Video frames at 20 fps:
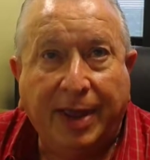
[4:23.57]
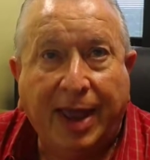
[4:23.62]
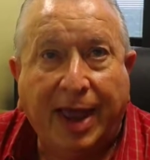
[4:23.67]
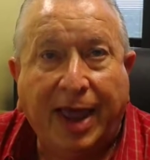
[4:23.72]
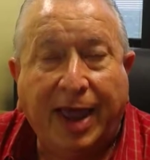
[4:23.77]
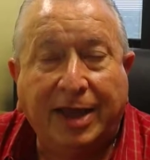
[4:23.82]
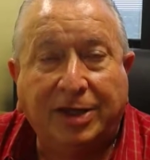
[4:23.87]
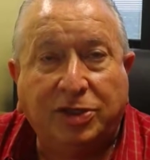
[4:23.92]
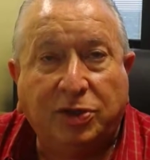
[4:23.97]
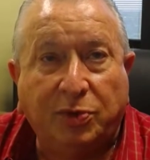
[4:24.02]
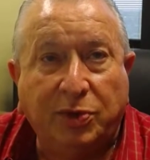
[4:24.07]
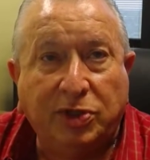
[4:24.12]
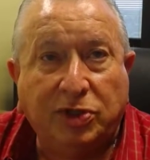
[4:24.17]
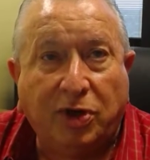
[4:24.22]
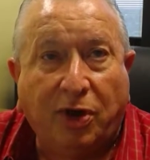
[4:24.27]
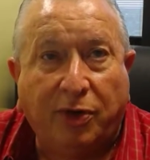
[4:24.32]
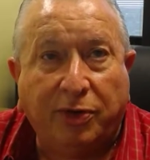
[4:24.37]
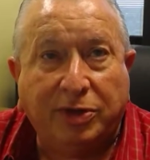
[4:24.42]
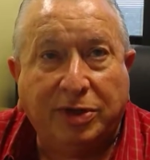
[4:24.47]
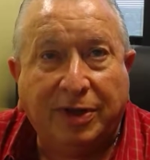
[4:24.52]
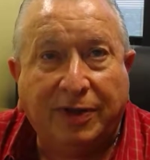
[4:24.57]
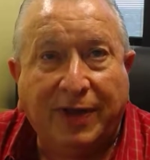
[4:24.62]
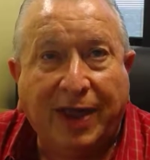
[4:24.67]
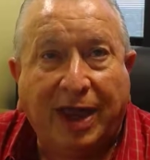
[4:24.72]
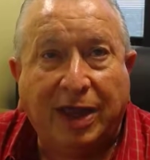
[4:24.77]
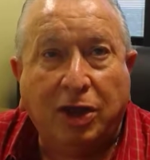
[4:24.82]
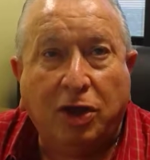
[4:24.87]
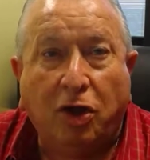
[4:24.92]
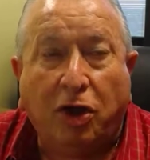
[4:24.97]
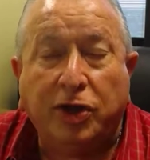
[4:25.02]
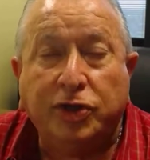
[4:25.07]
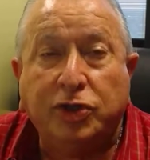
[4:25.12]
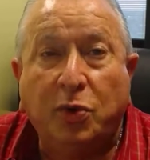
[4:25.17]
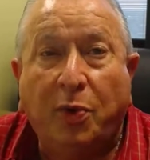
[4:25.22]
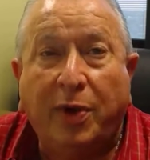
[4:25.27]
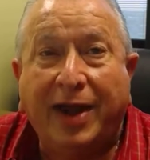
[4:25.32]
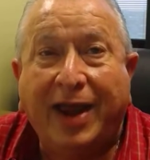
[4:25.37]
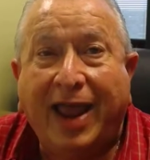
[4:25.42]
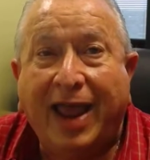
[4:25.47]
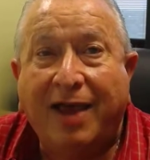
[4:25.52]
As a result of that, you also
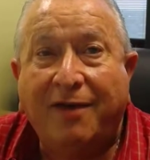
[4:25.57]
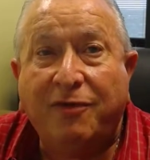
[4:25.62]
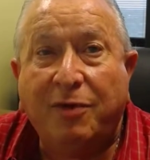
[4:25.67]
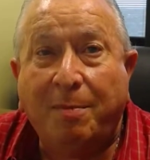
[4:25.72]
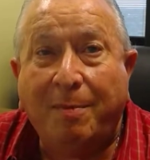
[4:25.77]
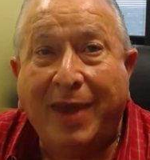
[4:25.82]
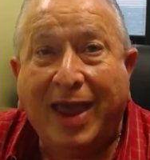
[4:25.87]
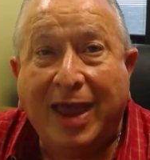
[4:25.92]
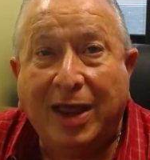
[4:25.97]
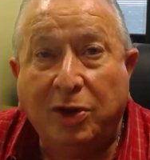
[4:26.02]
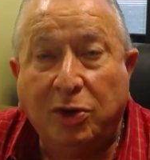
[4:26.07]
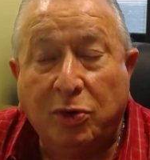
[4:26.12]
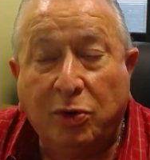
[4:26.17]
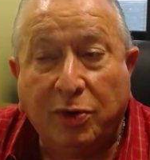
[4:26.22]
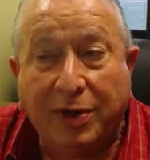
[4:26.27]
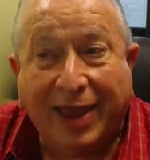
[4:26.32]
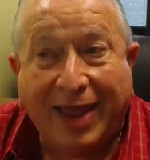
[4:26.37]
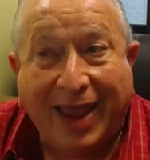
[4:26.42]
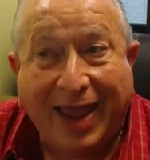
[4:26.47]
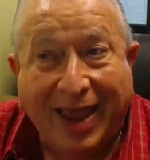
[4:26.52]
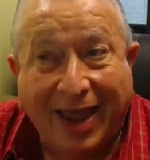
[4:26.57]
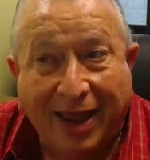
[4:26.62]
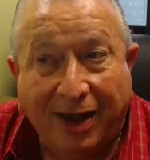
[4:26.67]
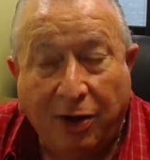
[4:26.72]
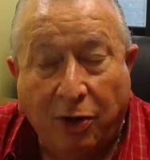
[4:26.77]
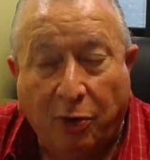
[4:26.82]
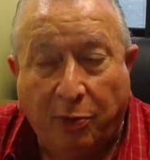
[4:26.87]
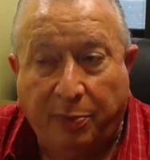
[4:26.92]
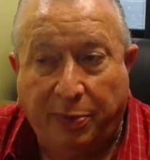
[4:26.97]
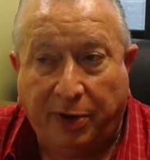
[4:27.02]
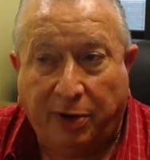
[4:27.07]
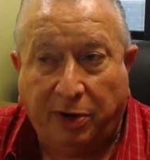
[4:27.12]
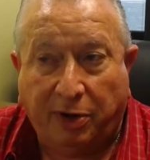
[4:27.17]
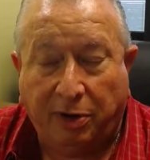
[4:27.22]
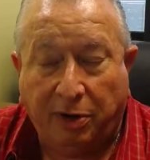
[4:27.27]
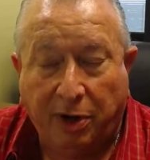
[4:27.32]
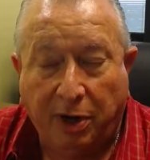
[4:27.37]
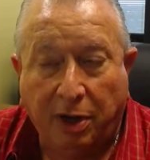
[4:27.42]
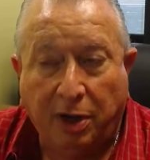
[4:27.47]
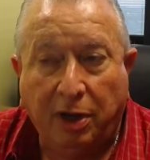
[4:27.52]
want to have a manual can opener,
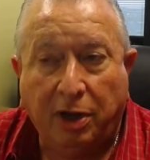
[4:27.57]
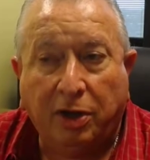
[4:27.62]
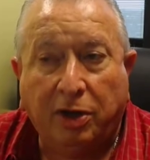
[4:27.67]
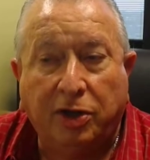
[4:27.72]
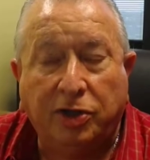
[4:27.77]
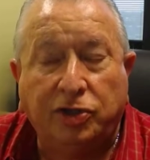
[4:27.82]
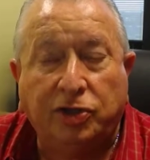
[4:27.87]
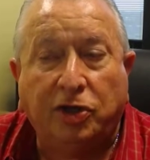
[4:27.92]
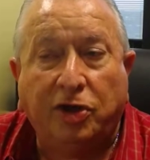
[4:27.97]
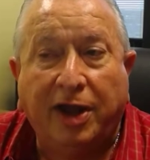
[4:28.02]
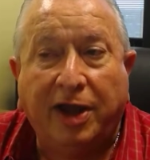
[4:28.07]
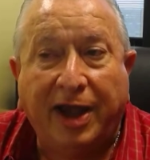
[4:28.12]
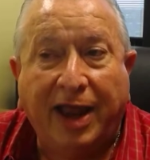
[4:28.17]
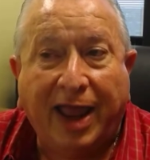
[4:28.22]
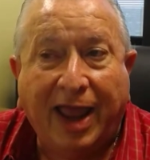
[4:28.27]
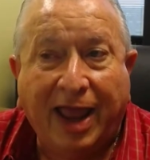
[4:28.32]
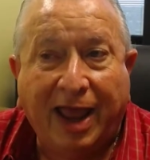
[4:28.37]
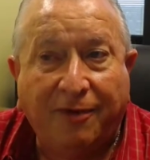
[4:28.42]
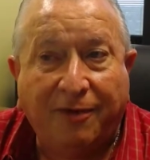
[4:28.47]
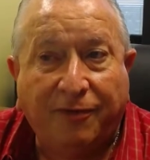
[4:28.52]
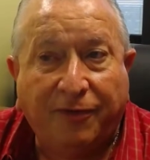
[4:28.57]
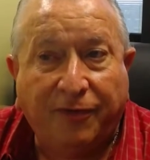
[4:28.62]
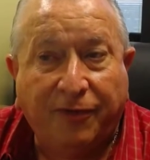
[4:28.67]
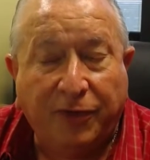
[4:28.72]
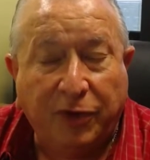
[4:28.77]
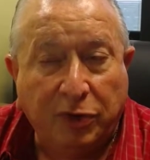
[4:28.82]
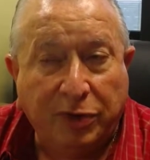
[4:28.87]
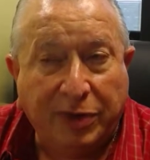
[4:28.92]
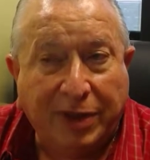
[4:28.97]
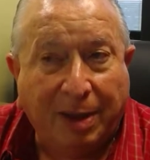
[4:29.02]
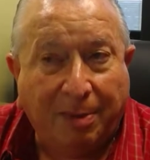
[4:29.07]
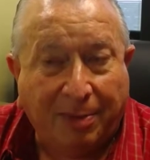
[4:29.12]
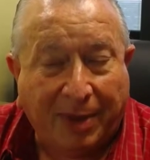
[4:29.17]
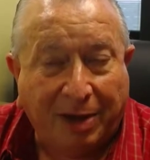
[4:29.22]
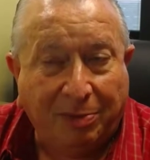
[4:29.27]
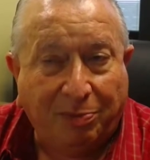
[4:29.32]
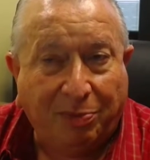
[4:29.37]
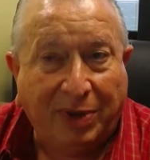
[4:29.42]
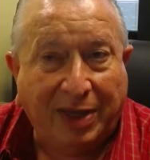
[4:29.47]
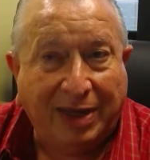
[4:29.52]
because you're going to have food that
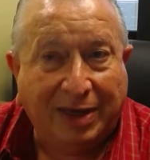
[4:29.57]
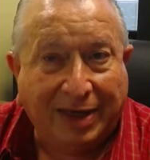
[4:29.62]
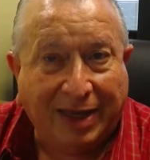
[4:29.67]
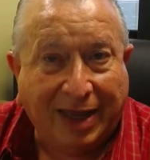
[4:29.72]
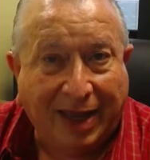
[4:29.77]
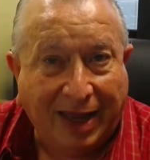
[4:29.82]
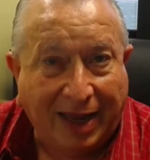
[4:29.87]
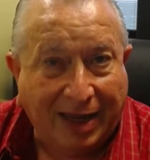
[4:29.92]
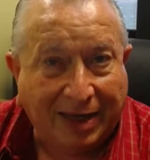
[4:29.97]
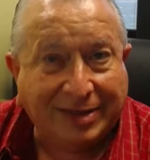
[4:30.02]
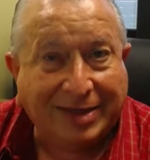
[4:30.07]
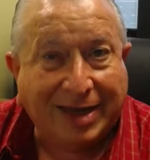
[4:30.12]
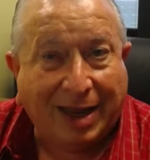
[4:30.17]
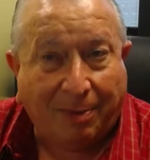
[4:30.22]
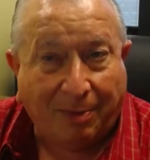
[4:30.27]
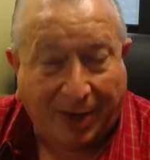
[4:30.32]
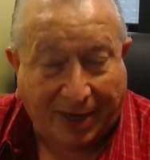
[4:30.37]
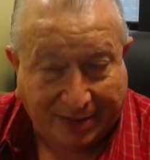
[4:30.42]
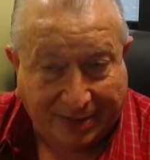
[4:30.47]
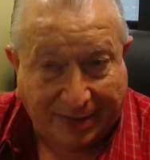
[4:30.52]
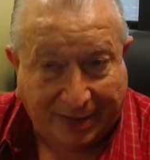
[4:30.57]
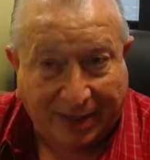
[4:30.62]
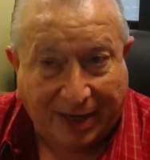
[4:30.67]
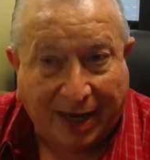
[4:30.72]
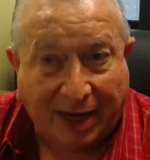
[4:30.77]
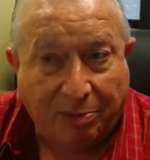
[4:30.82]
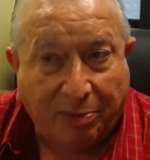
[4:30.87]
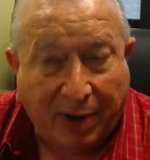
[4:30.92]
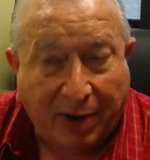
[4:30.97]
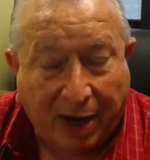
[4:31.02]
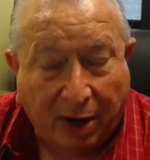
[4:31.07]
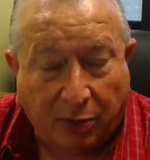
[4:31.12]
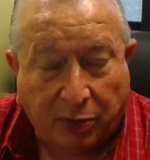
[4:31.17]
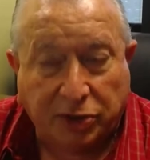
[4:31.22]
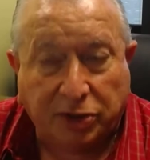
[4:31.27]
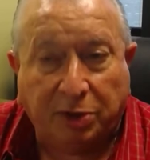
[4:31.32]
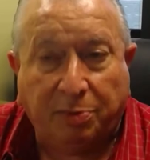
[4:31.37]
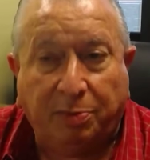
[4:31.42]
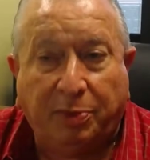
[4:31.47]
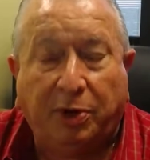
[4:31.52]
might be in cans. That makes it
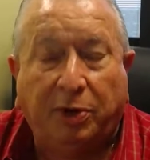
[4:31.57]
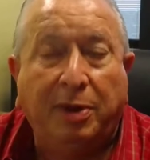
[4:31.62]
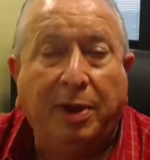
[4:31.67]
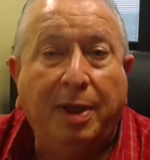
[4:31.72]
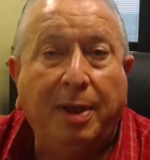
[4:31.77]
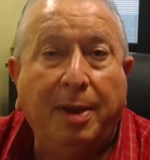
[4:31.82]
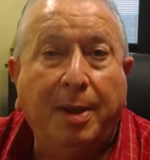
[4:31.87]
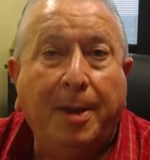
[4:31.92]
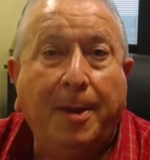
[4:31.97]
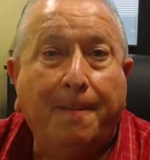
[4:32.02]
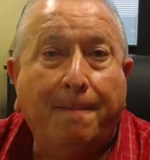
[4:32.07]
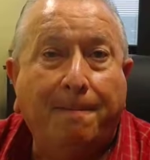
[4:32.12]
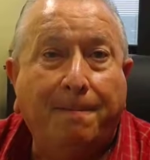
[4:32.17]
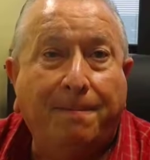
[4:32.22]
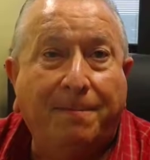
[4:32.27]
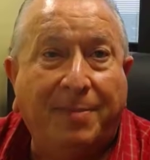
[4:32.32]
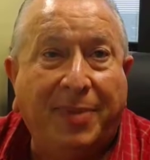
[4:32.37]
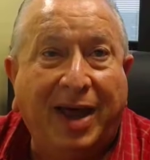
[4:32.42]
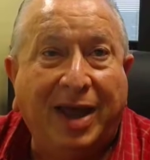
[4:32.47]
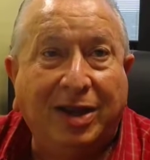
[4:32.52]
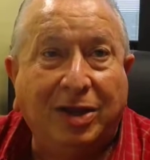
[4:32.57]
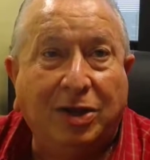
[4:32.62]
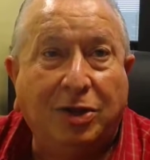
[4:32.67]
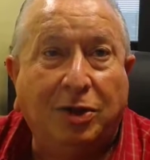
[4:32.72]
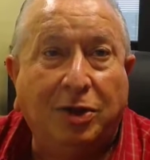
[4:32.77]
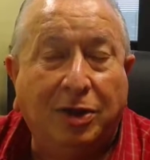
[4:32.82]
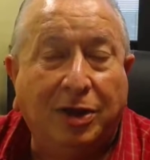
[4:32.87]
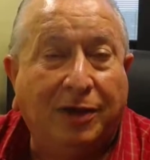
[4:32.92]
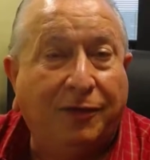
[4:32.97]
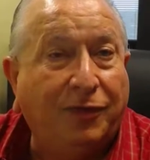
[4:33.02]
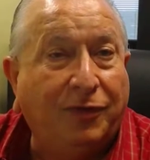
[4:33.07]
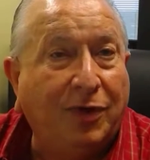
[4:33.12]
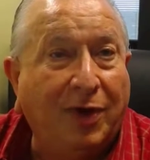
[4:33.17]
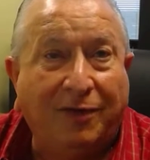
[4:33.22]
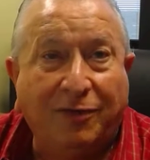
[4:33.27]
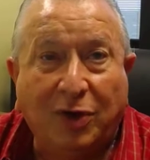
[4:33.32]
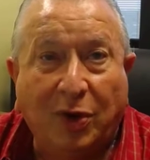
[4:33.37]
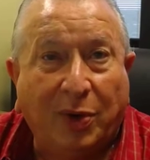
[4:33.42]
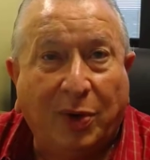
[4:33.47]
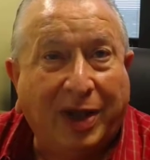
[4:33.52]
non-perishable, but if you
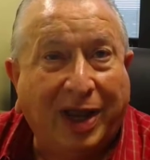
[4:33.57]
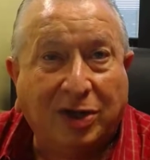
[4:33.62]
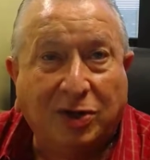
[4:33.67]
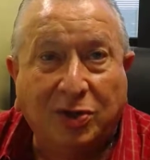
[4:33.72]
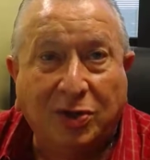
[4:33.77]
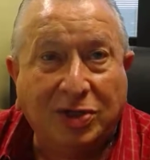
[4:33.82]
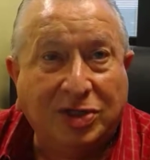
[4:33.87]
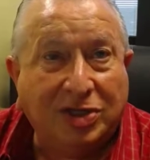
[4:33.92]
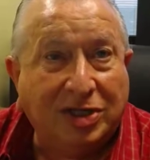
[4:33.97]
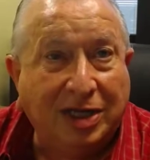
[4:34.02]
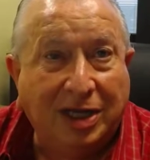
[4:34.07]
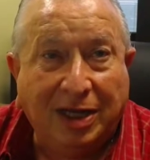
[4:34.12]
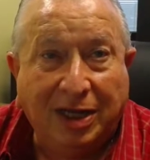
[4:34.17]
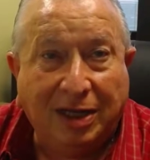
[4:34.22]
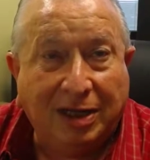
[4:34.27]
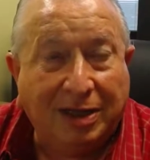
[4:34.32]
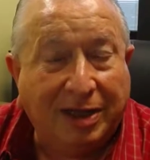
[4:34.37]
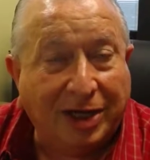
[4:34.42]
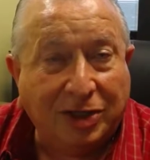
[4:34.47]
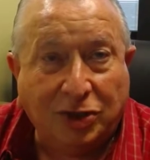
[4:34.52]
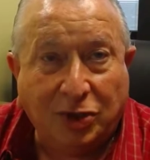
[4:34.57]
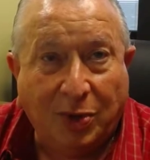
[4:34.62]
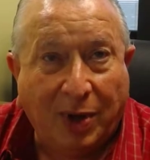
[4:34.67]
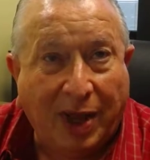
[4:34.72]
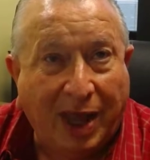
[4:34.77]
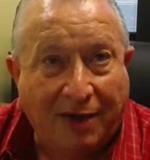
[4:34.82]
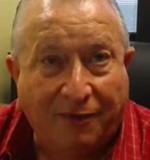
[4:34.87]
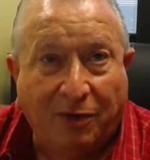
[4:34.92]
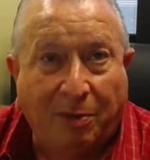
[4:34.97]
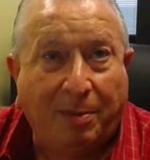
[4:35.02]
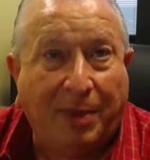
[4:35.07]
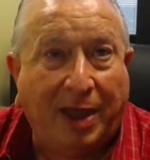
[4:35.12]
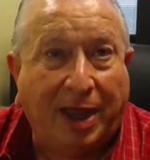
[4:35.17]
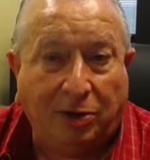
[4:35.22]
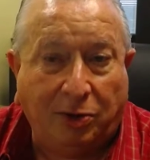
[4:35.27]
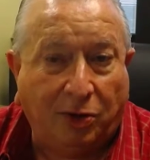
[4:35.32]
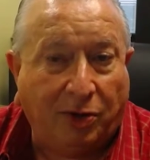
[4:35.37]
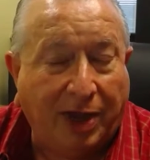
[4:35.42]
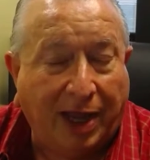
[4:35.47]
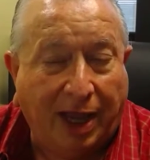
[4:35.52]
have no electricity, unless you have a
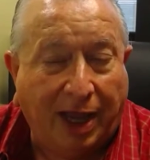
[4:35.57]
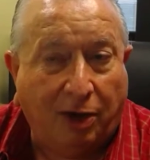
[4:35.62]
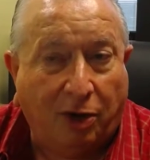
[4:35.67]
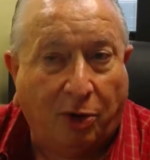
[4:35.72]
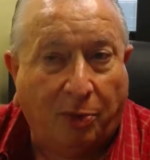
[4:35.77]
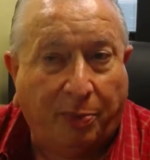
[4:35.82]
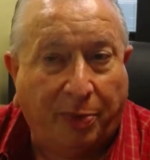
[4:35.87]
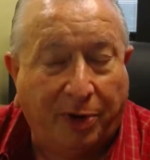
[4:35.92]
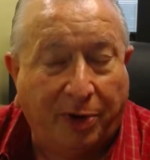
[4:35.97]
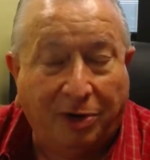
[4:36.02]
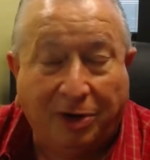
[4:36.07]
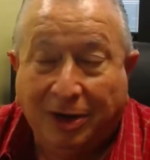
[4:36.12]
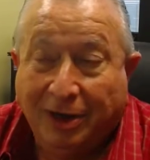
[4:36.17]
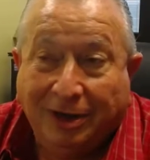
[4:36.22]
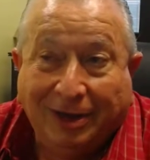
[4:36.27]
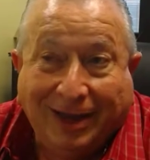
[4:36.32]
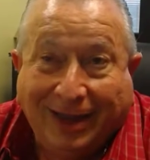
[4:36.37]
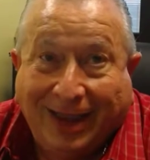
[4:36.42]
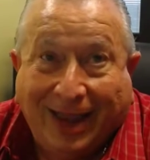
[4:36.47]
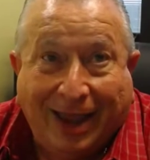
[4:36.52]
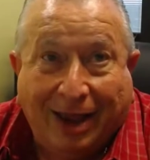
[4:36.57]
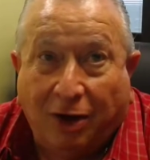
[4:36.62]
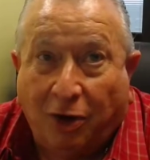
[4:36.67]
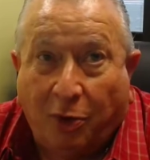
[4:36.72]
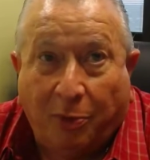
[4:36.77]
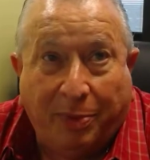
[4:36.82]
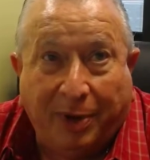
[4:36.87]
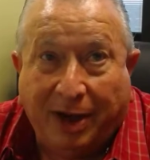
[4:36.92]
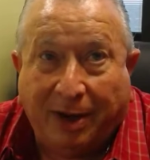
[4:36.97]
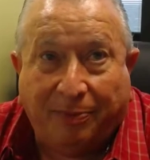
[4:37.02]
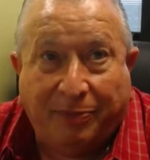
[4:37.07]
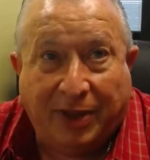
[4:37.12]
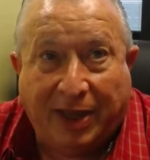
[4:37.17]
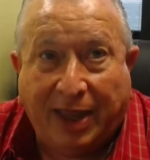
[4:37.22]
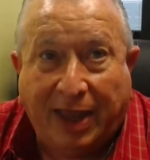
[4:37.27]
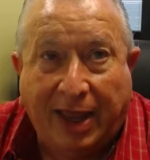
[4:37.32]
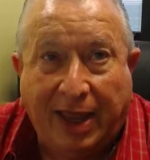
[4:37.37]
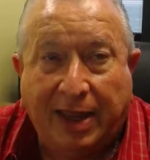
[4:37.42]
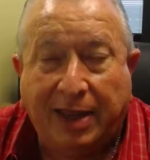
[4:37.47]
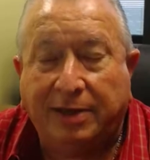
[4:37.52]
manual can opener, you can't open up the
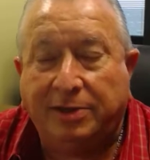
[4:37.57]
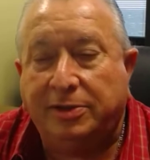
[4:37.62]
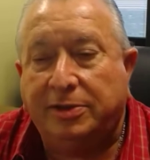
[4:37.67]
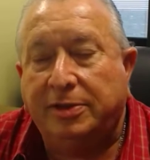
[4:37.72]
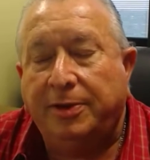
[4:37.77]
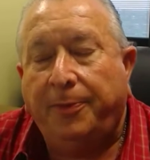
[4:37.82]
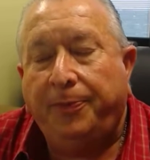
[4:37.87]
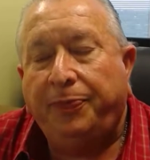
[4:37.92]
cans.